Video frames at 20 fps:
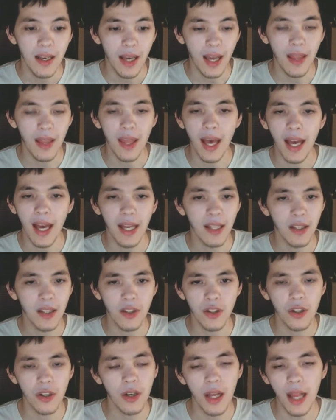and that it
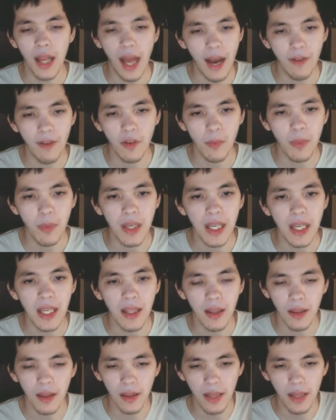shouldn't ever be